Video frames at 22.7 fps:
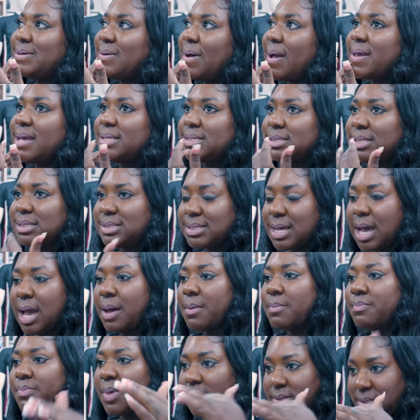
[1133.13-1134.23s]
So I get to the
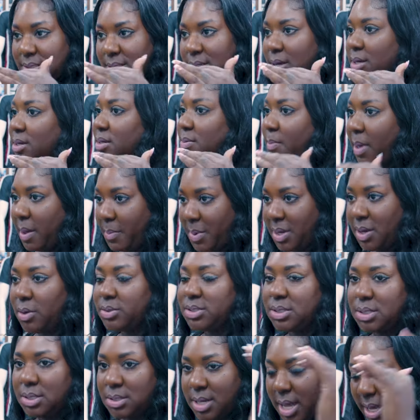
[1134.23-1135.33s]
top. They make me
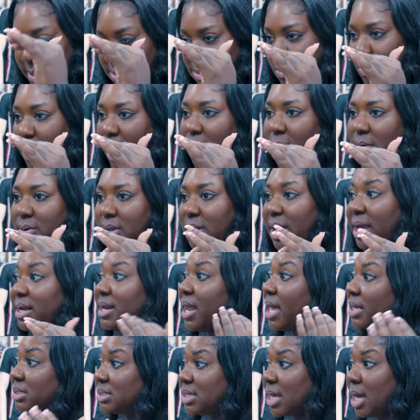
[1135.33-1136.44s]
go to the next round. They're
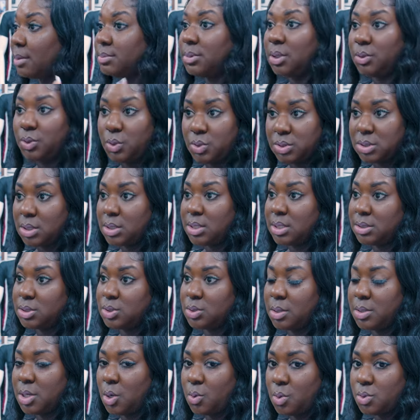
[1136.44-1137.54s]
like, next time, don't use the
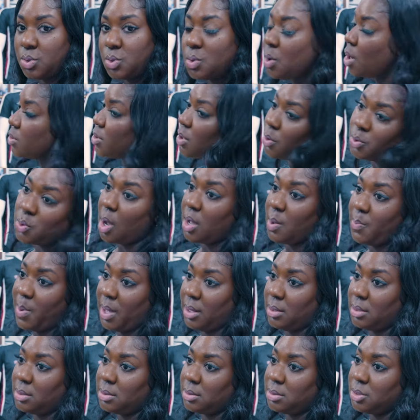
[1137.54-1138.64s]
don't do
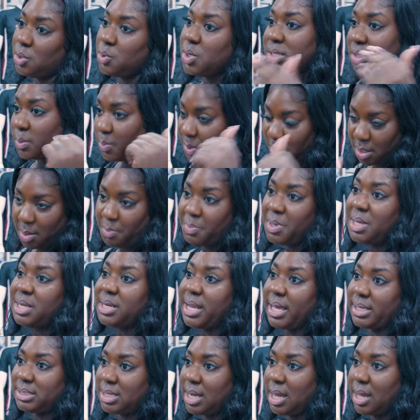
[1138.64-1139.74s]
acapella. You need to pick a
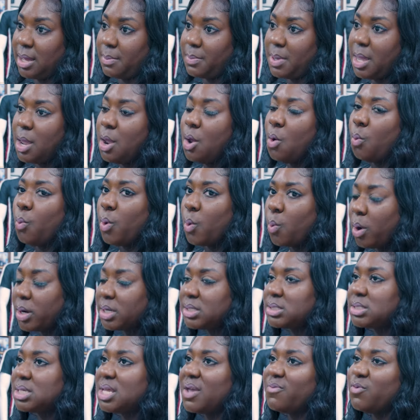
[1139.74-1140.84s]
beat next time. We
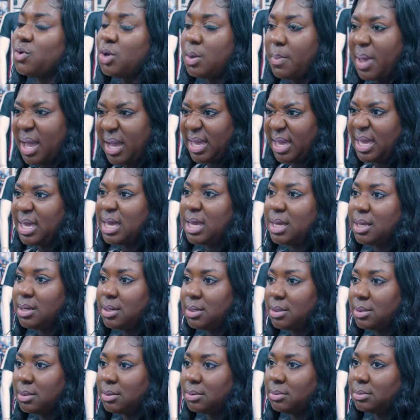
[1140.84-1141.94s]
want to see if make a hit.
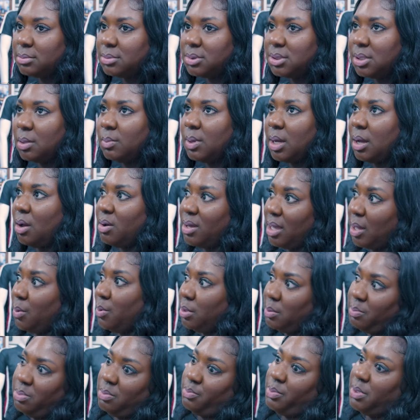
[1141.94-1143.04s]
So I'm like, okay,
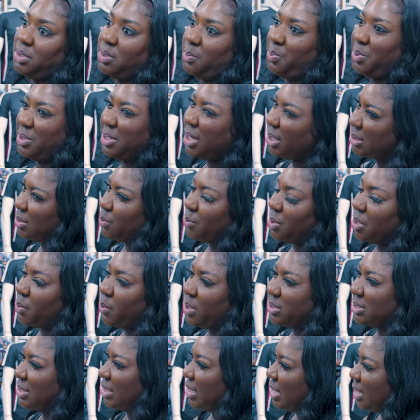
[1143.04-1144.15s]
well, but the production
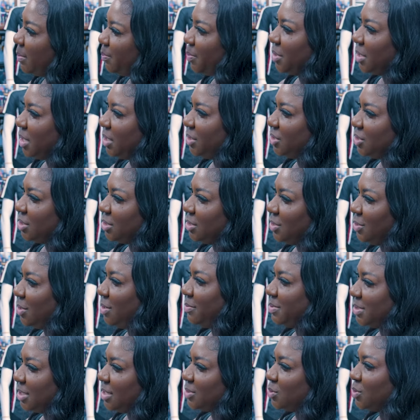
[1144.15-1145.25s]
really wasn't hit production. You
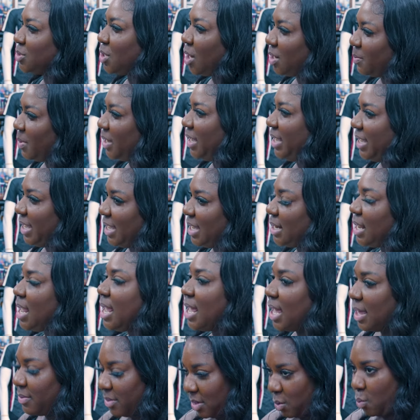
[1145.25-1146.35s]
know what I'm saying? So it's hard to make a hit
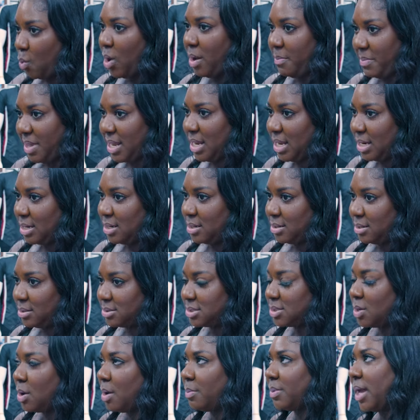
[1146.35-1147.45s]
and then 1 minute.
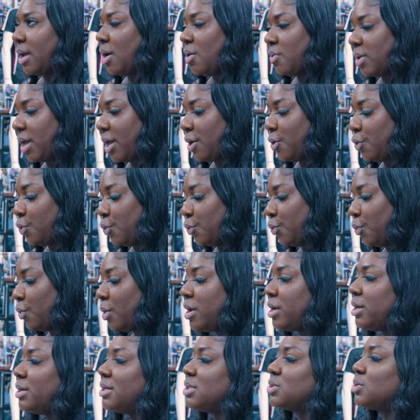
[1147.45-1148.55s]
So I'm like, okay,
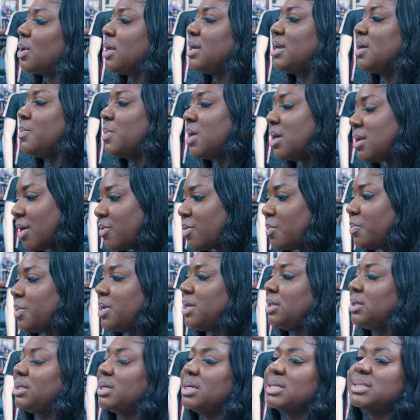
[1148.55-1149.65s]
cool. So they give me another
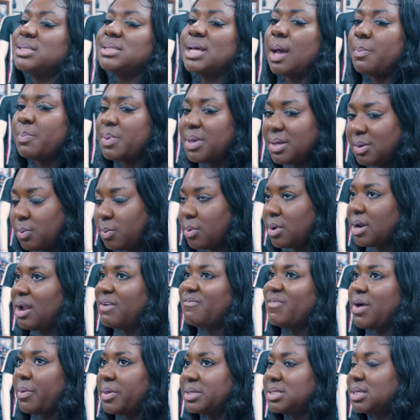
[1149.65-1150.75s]
beat list. I pick one.
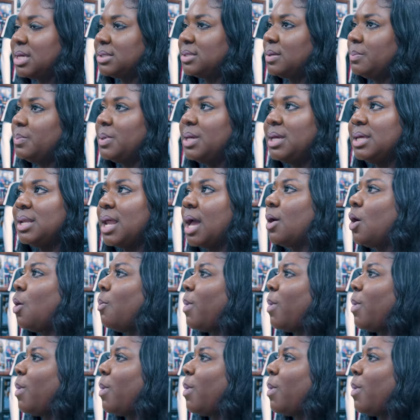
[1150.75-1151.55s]
I finally select the beat.